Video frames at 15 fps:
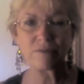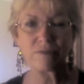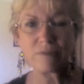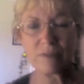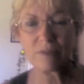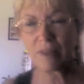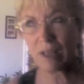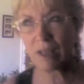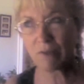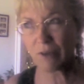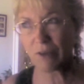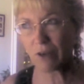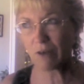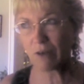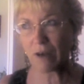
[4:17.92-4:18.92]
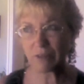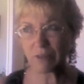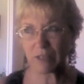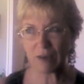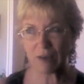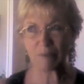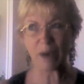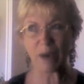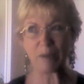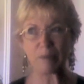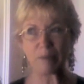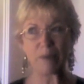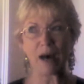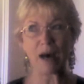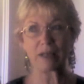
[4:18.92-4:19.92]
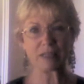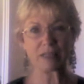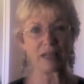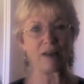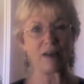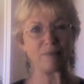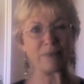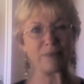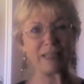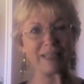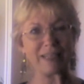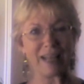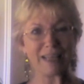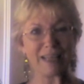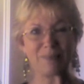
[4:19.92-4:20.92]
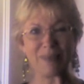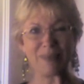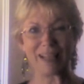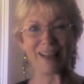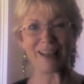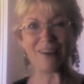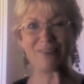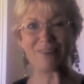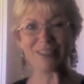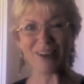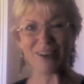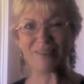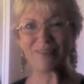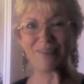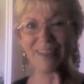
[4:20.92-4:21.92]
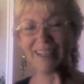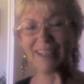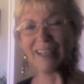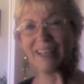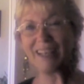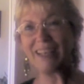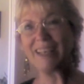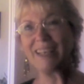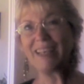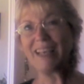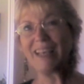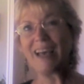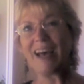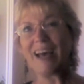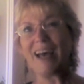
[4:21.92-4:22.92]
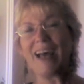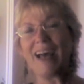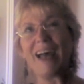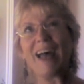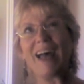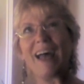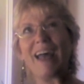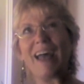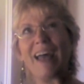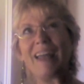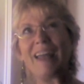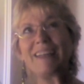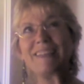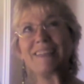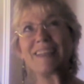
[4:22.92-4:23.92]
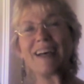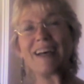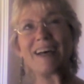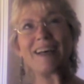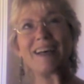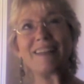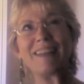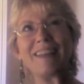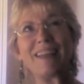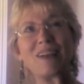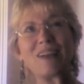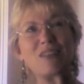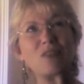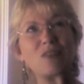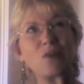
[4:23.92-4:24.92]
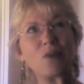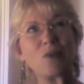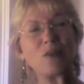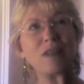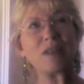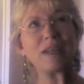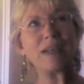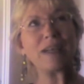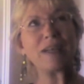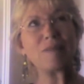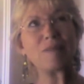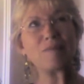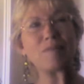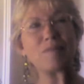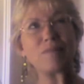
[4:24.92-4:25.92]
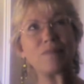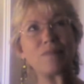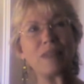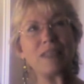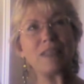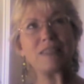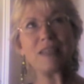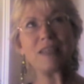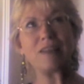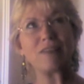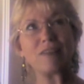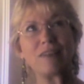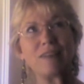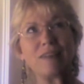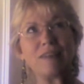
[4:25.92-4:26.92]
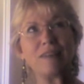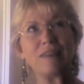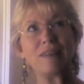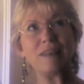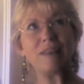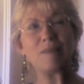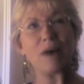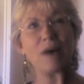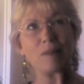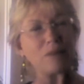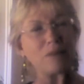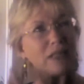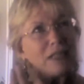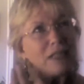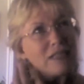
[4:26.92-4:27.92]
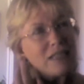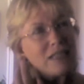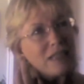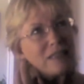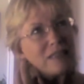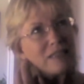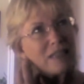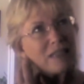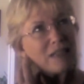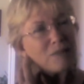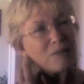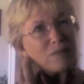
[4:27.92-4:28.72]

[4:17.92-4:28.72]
I think I photographed enough paper bark to last me a lifetime. And then I saw, he said, emailed me, and he said,